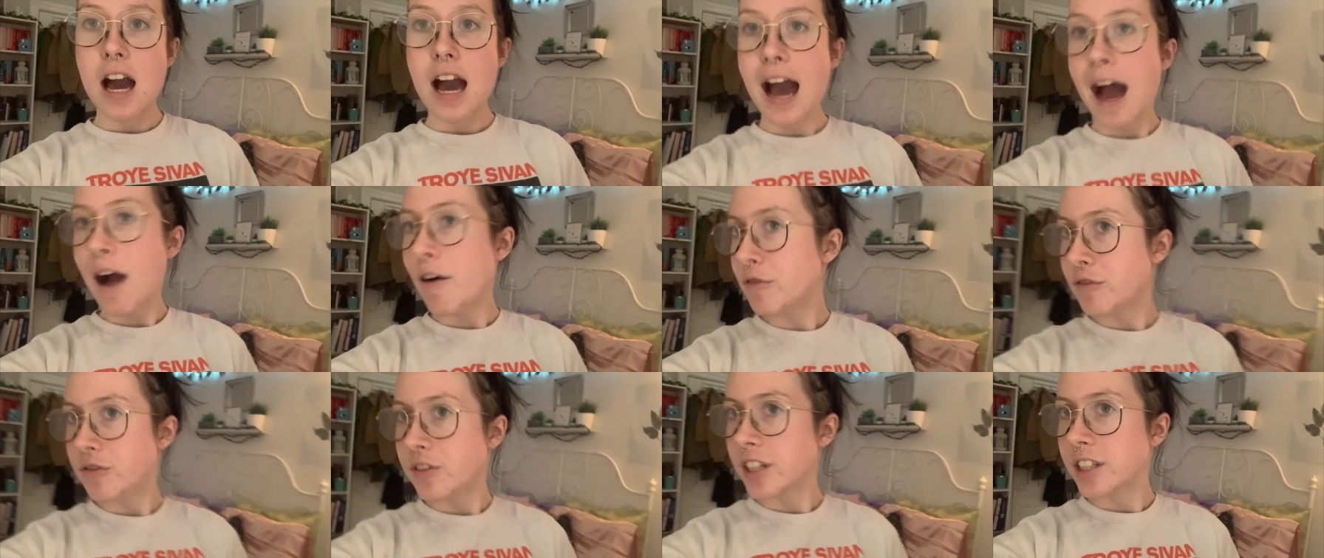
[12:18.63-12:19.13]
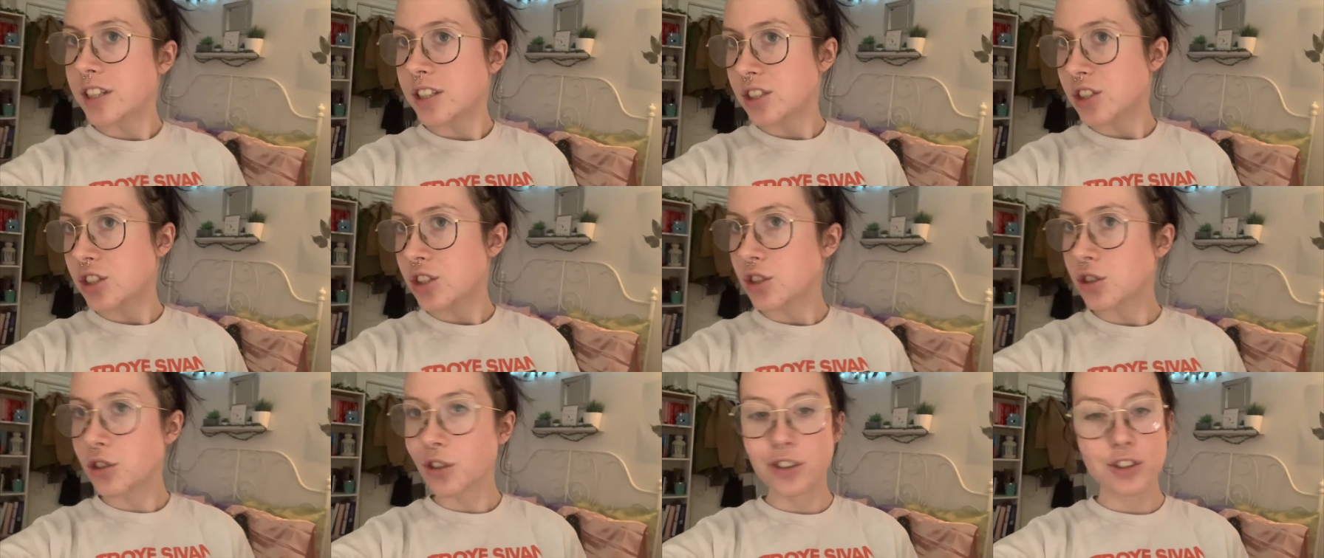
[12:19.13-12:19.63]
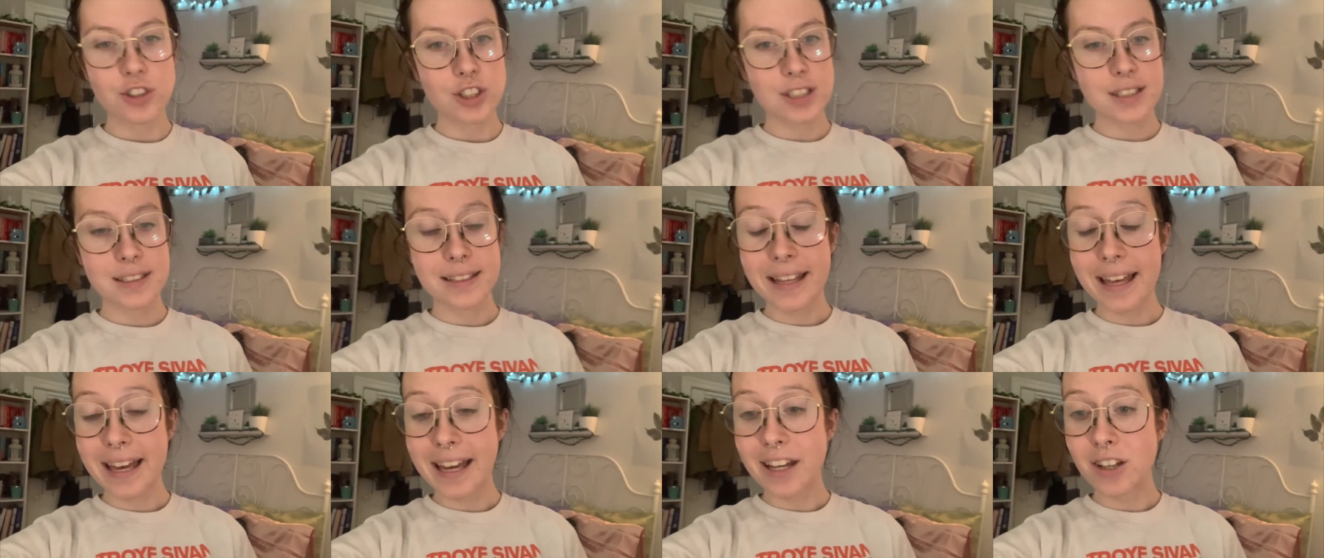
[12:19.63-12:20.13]
outfits or
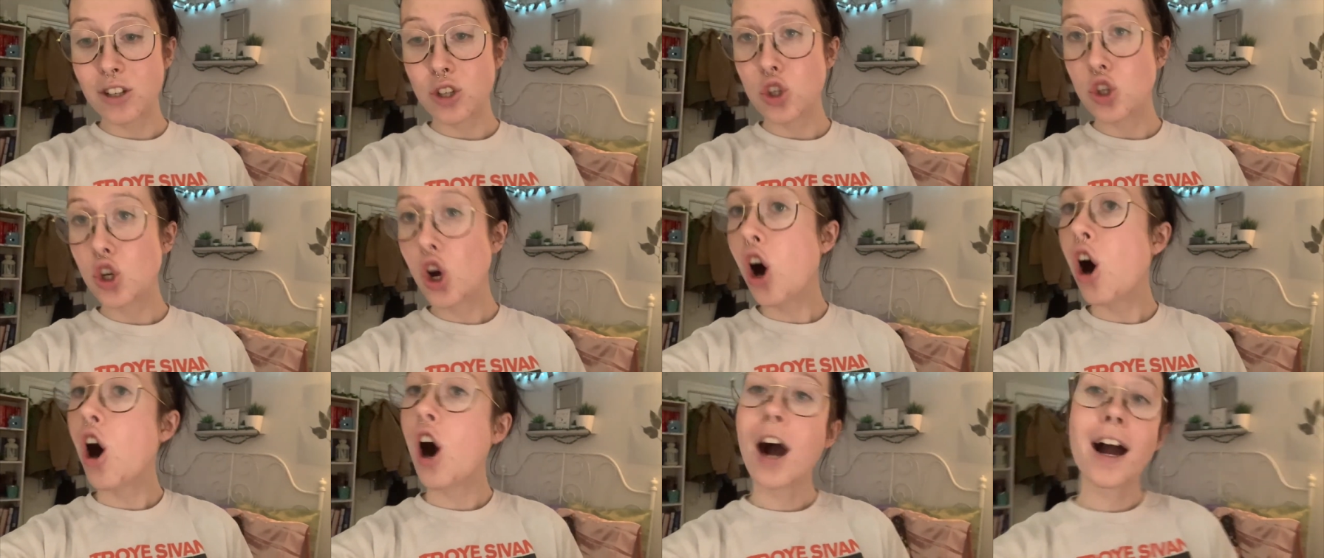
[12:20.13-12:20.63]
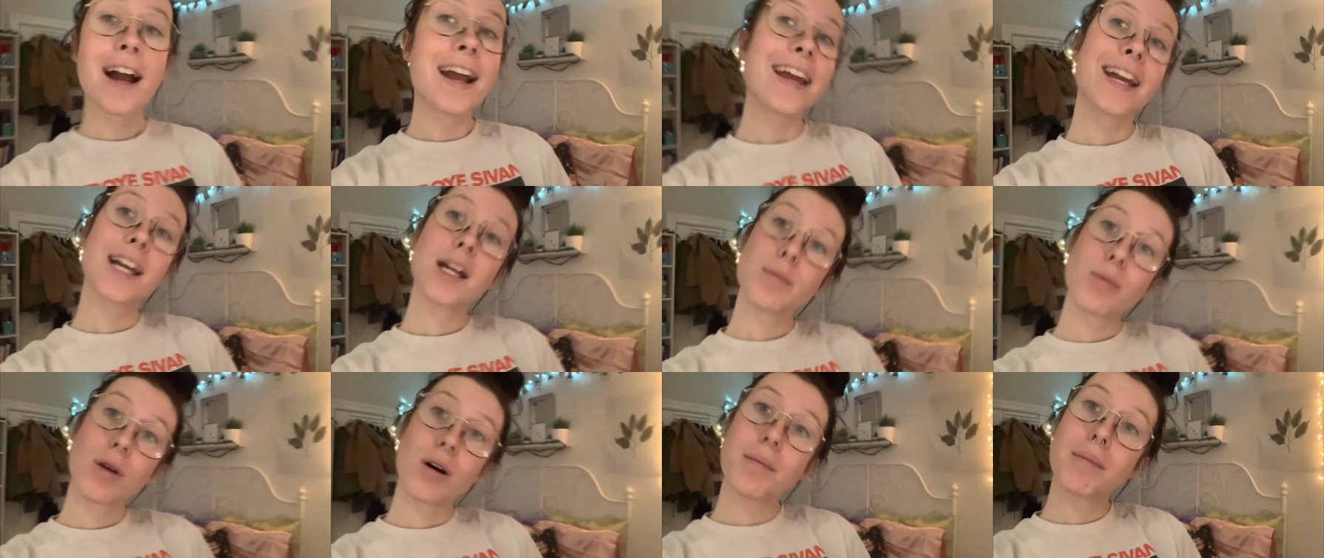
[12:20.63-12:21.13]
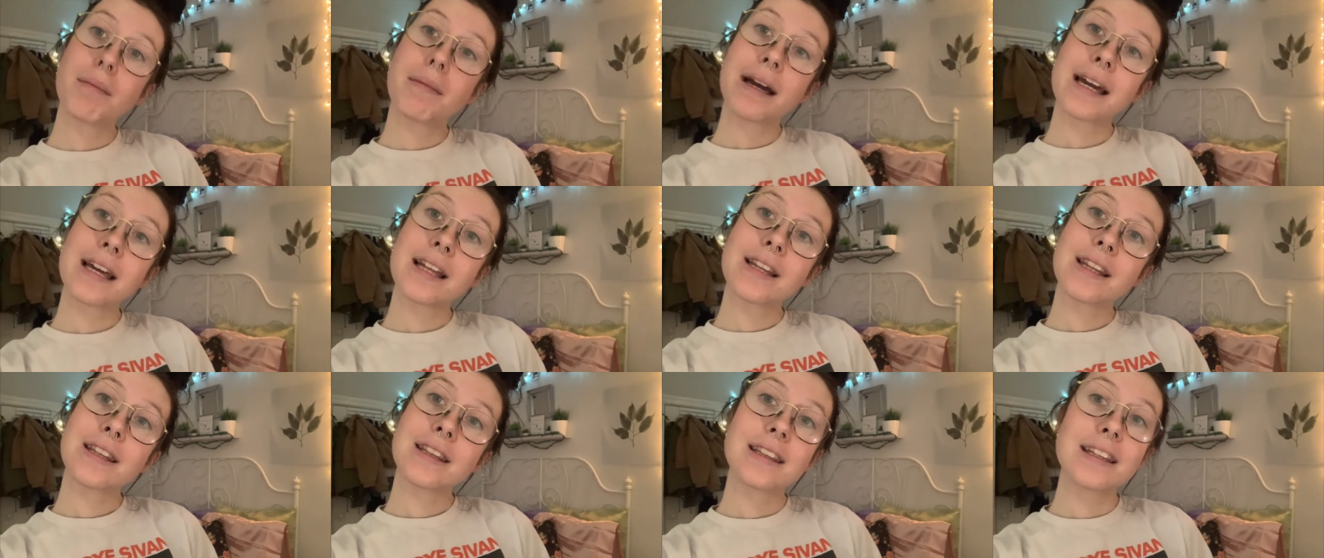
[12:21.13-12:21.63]
just like talking about my
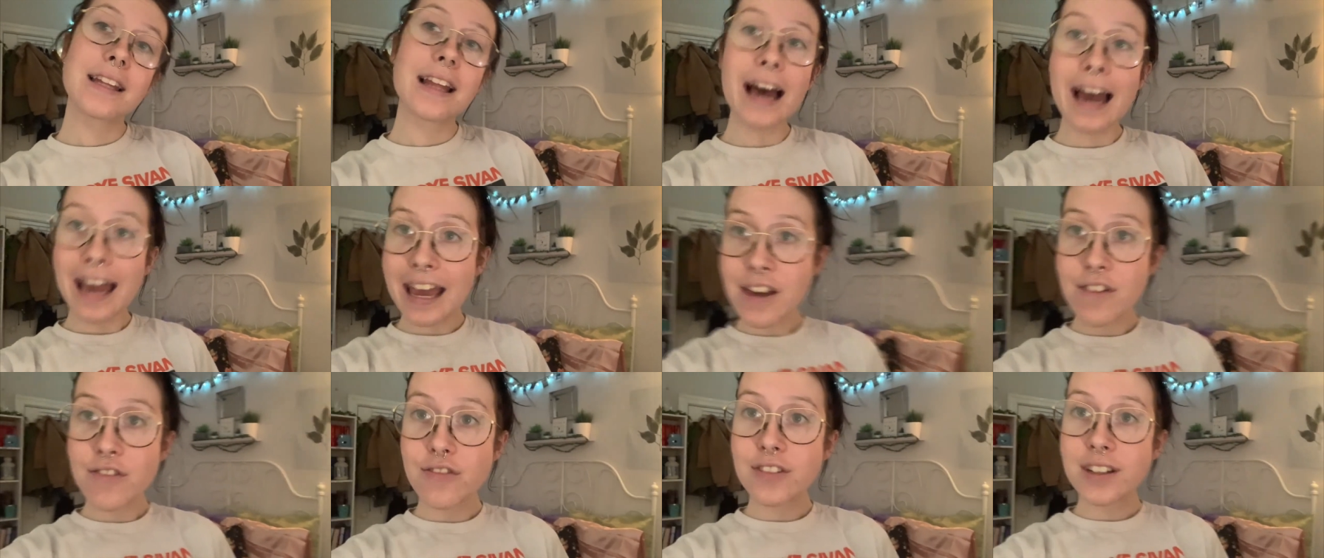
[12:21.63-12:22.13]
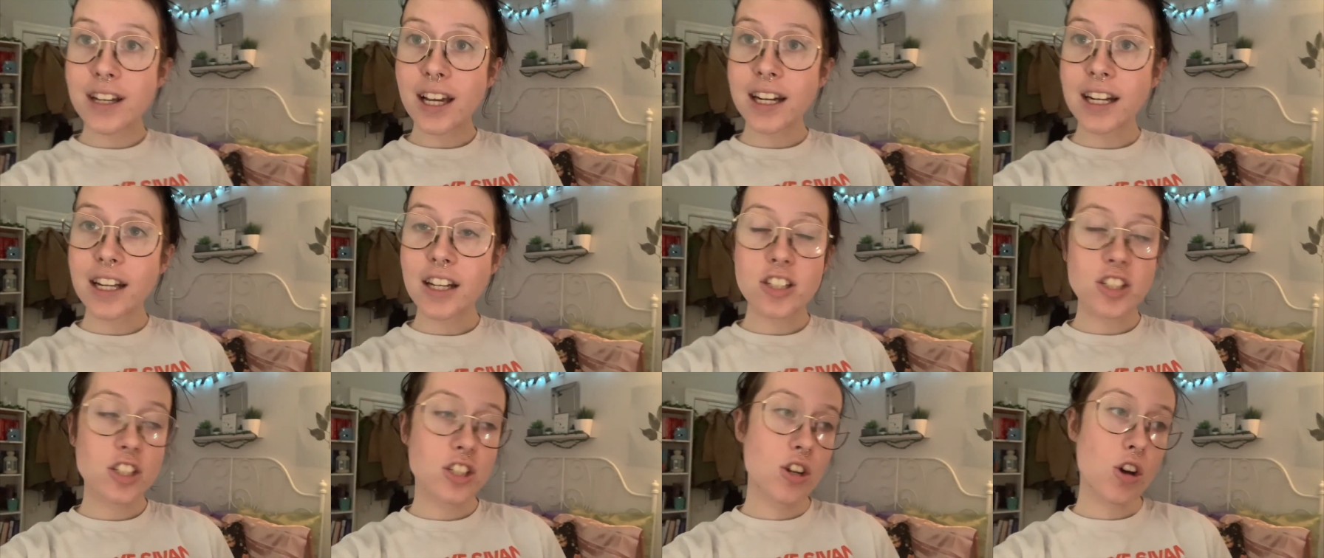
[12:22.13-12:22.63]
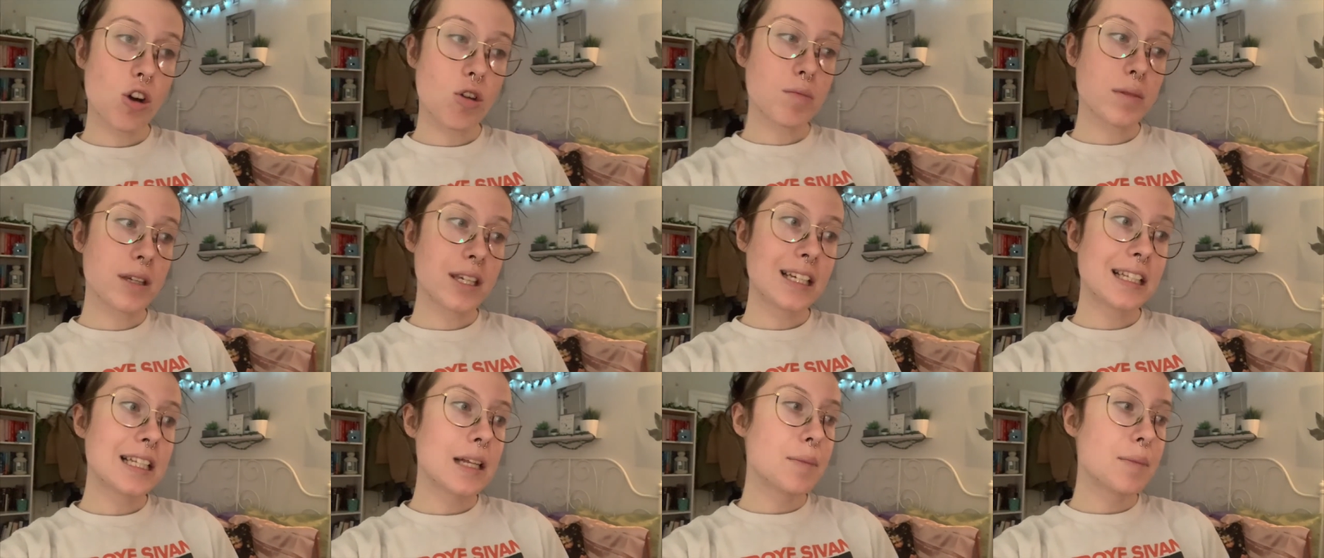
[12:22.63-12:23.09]
life, getting to know me.